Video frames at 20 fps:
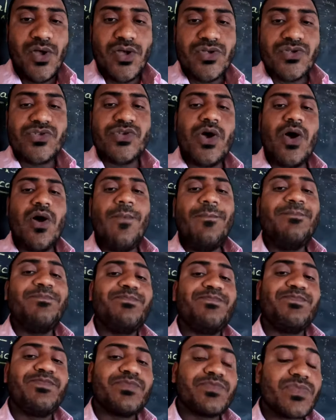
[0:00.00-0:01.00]

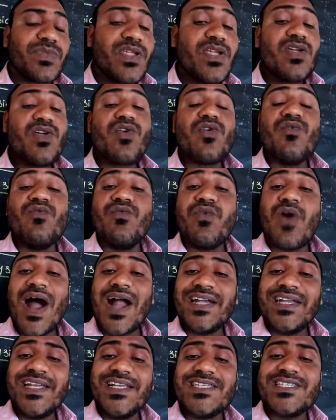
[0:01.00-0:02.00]
So
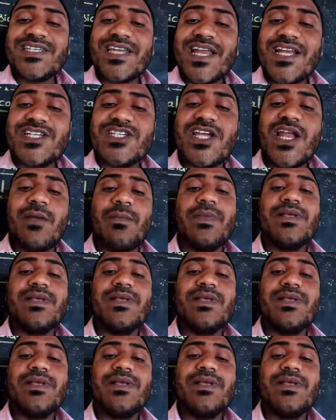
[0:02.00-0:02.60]
what is tension